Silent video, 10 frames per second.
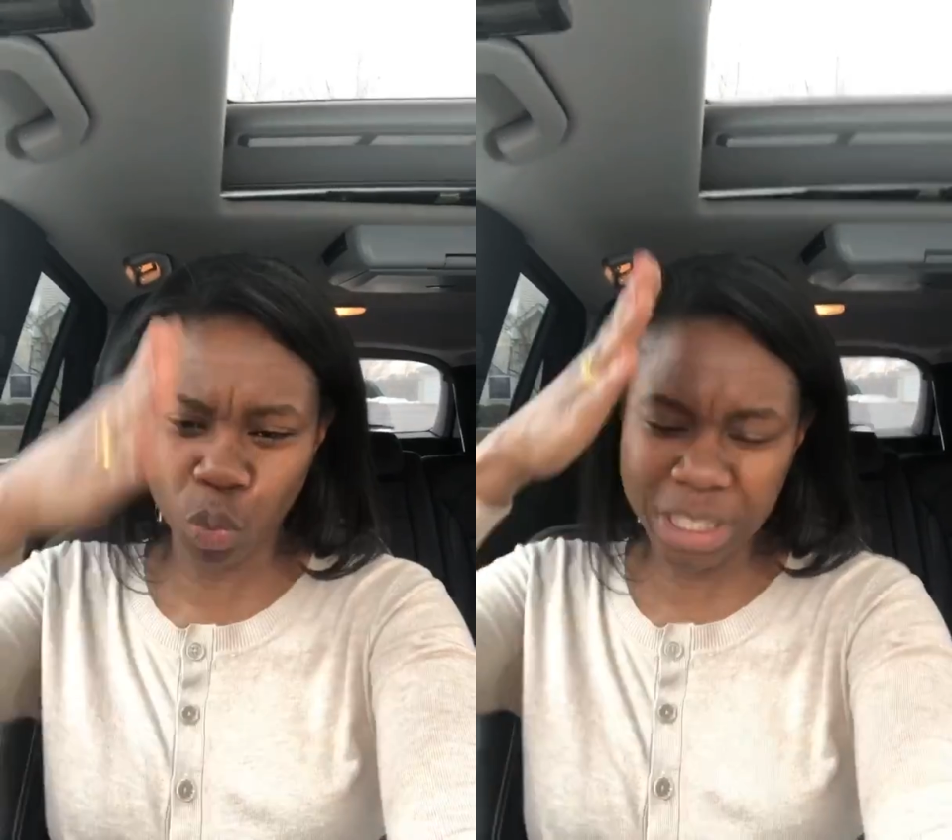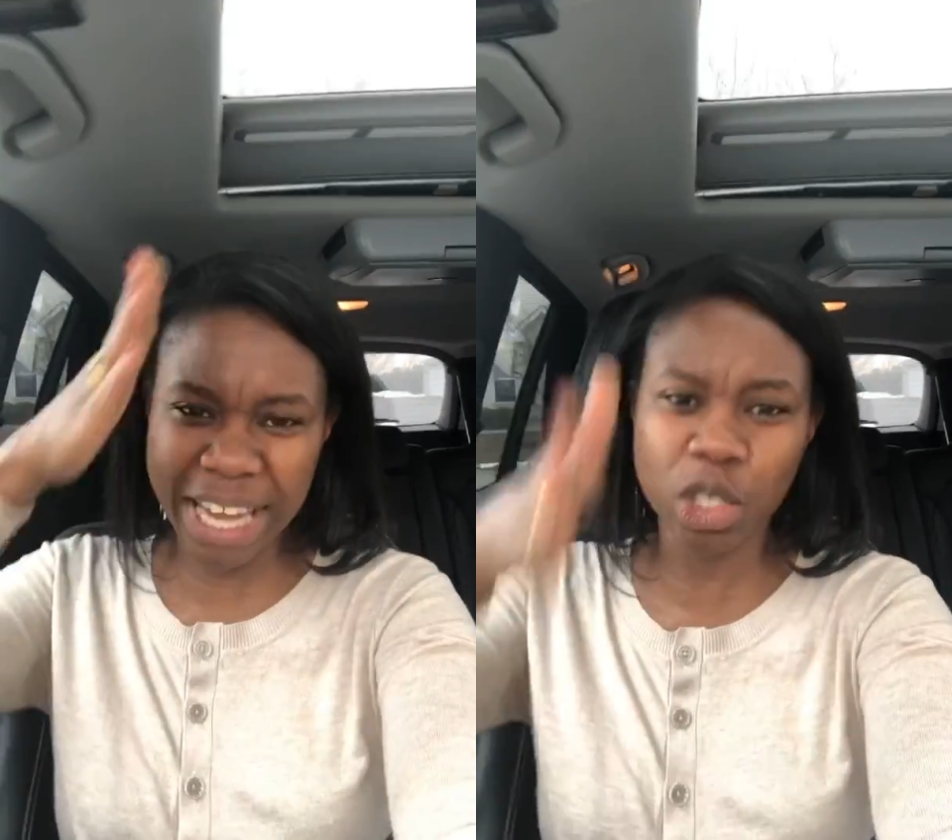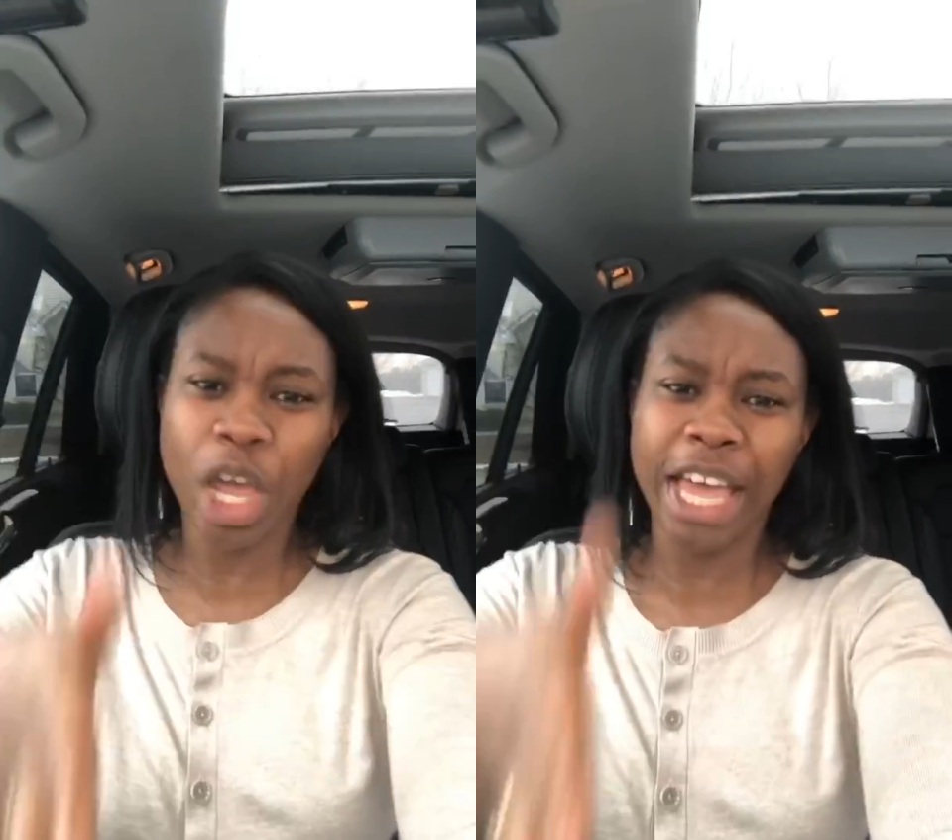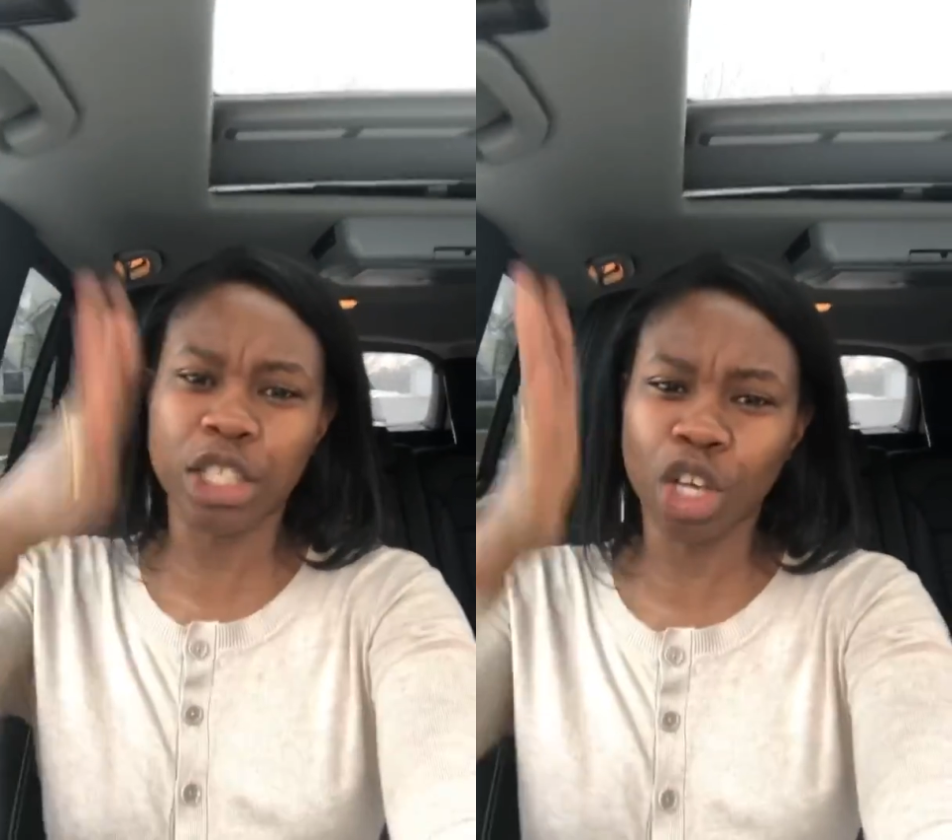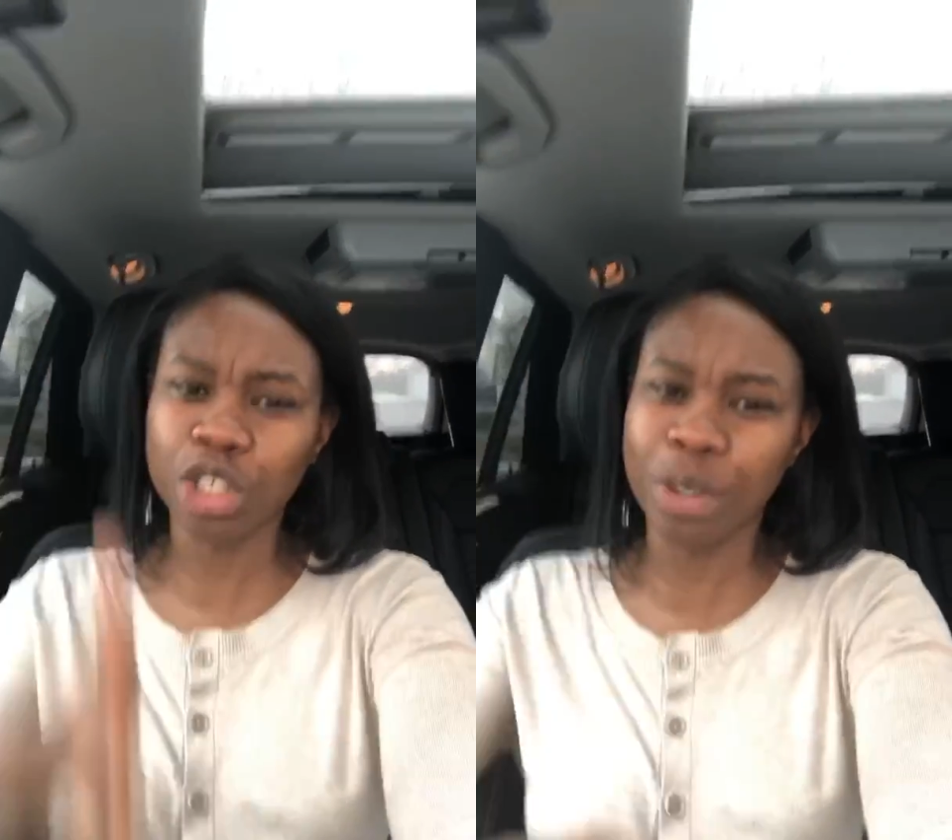
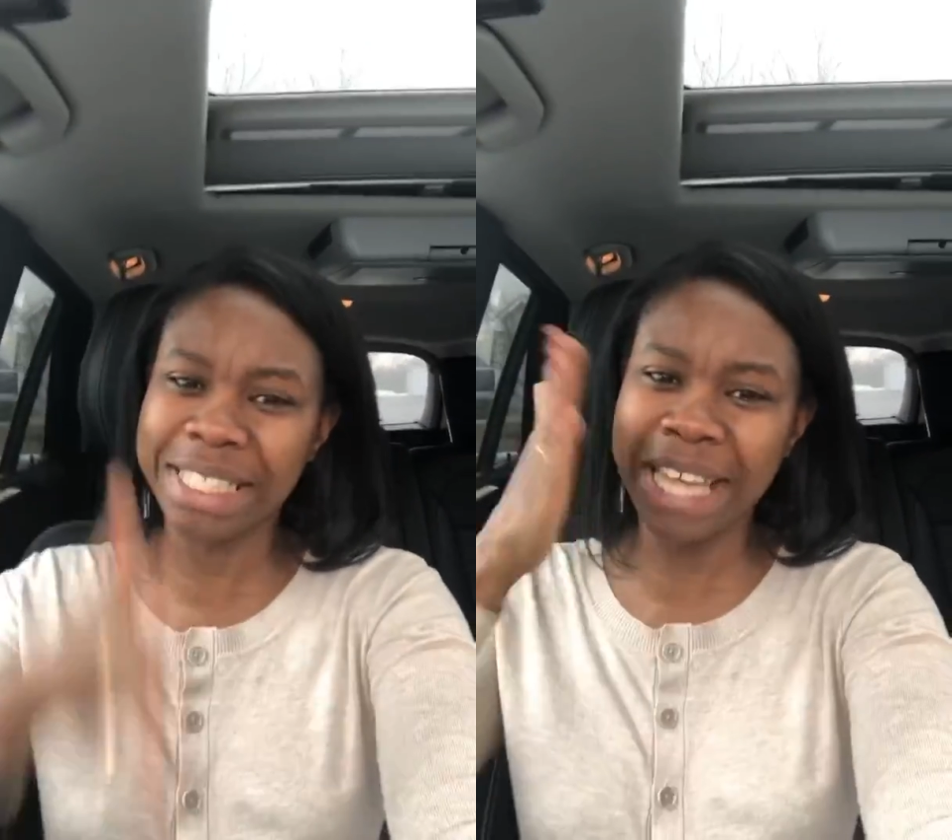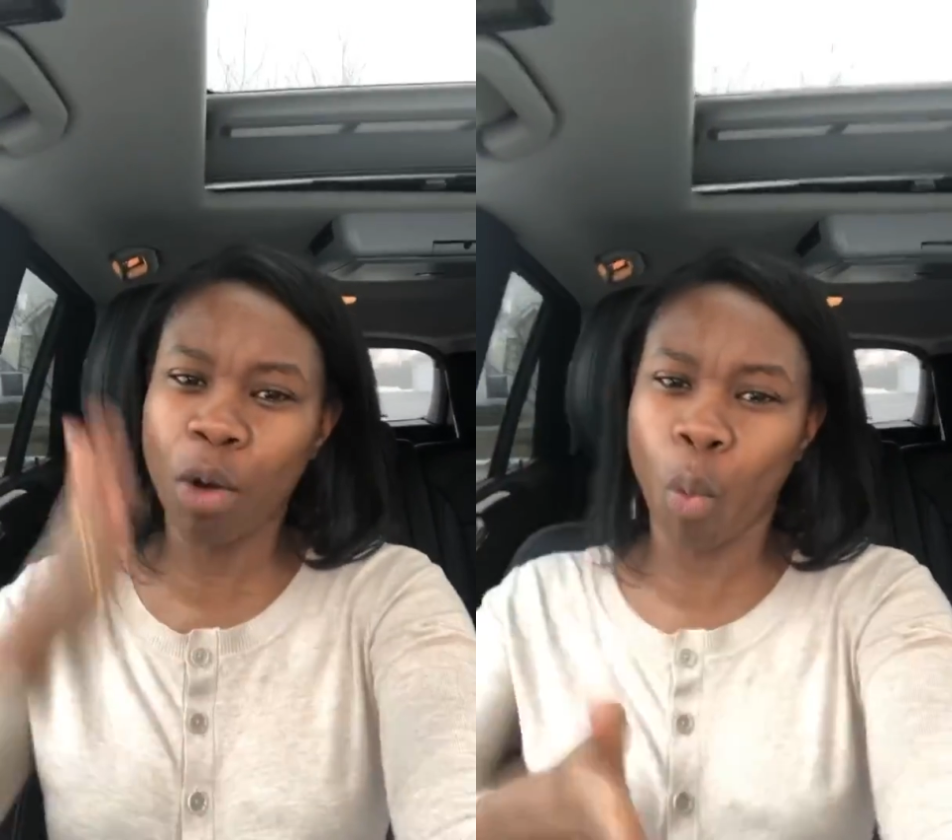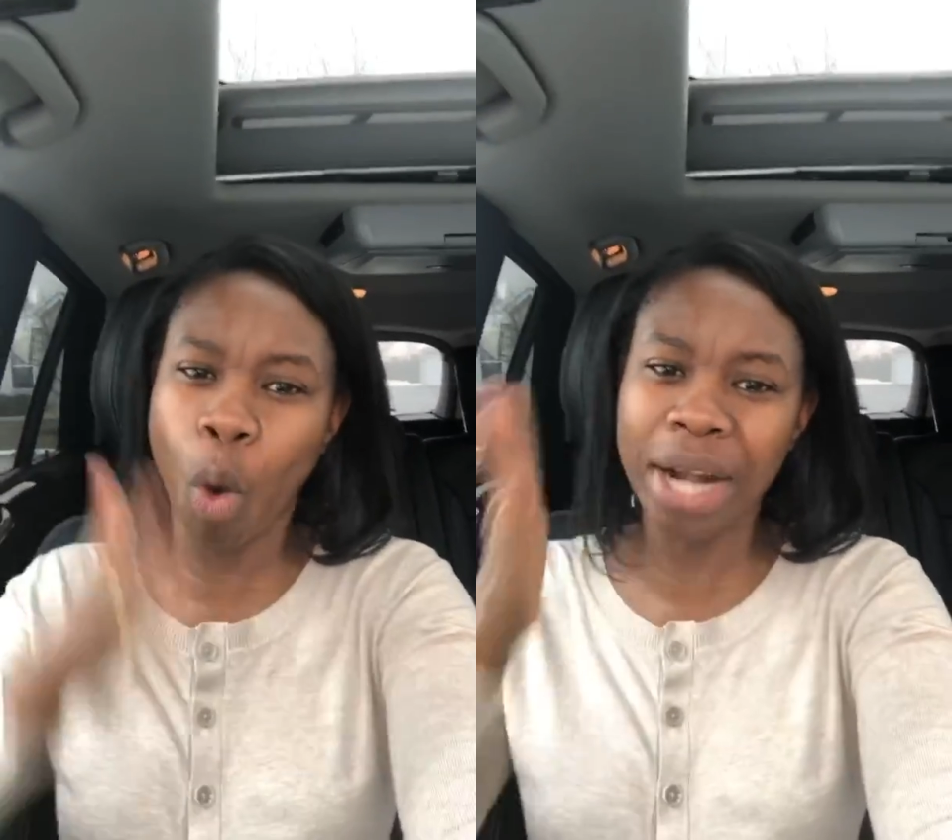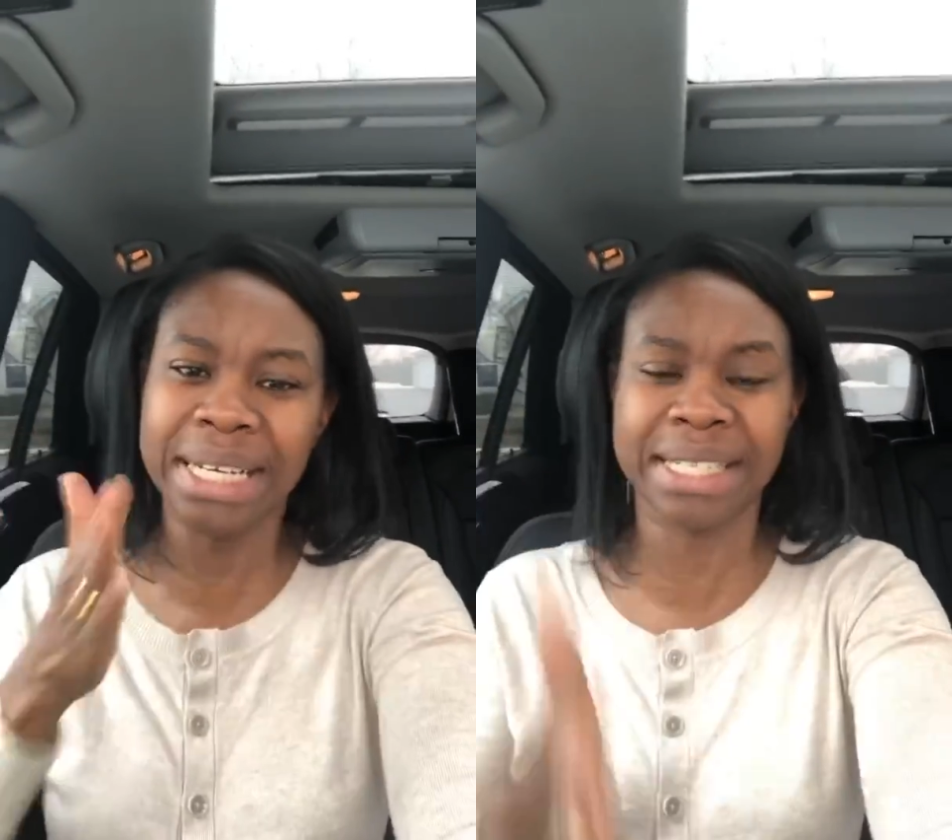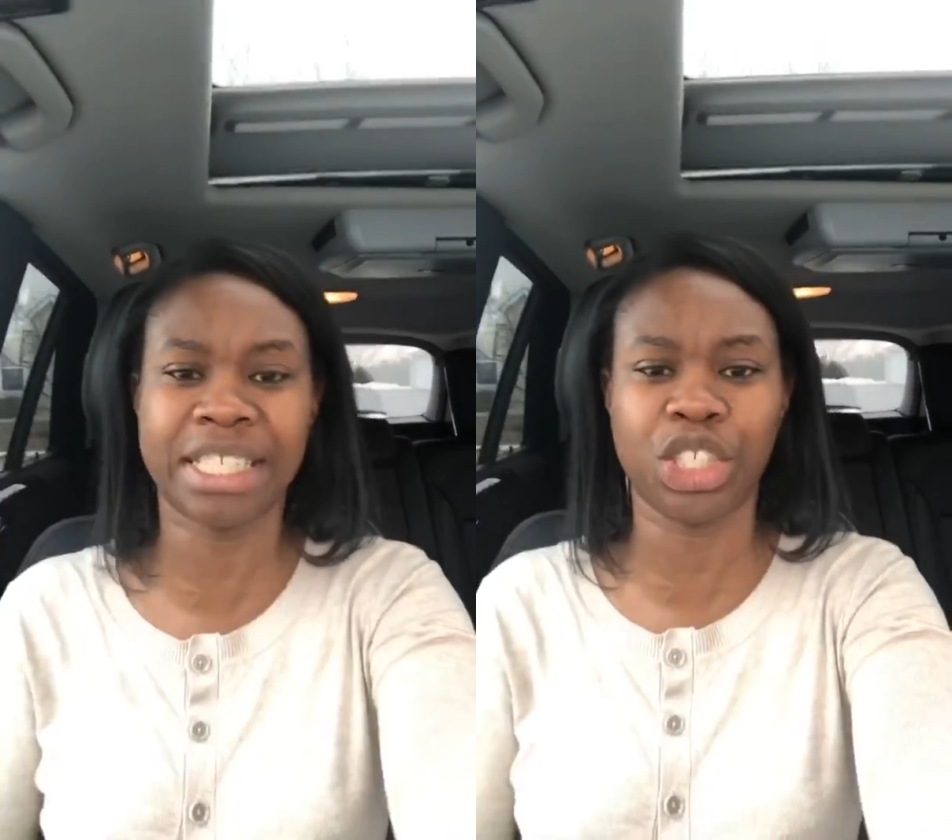going to take one
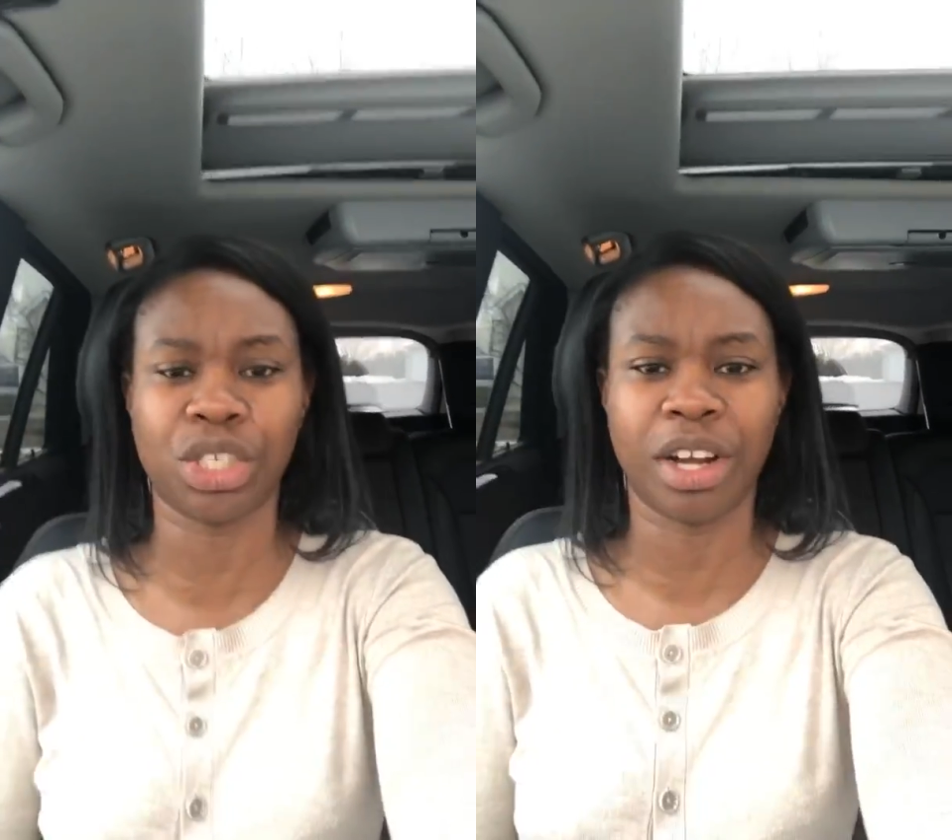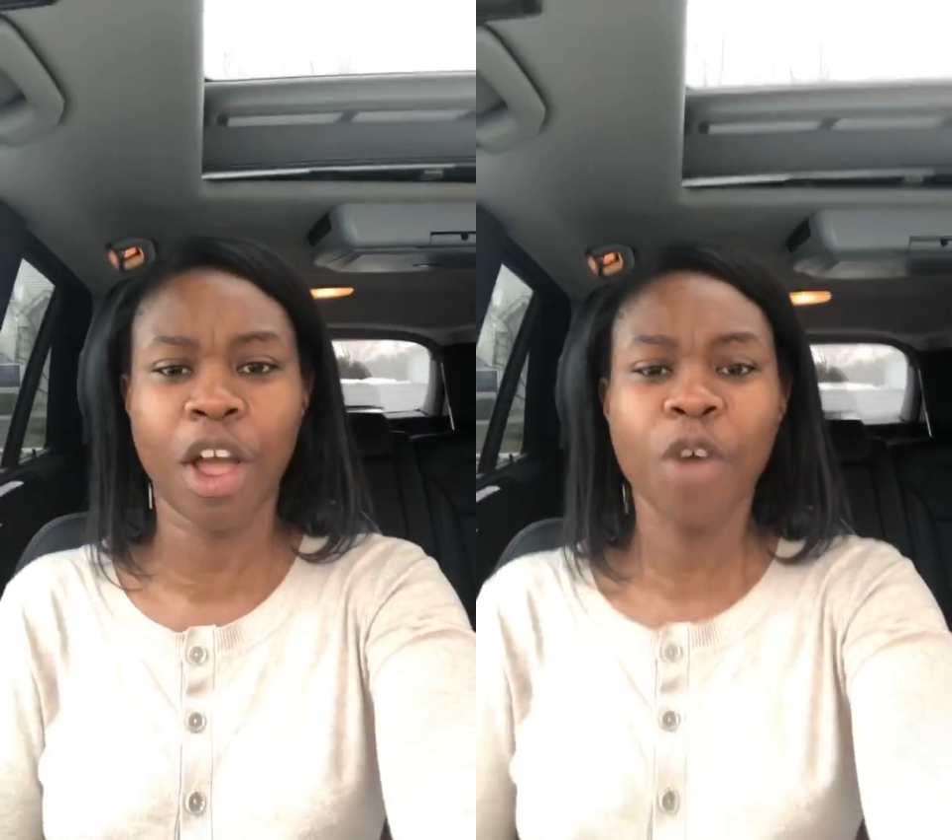decision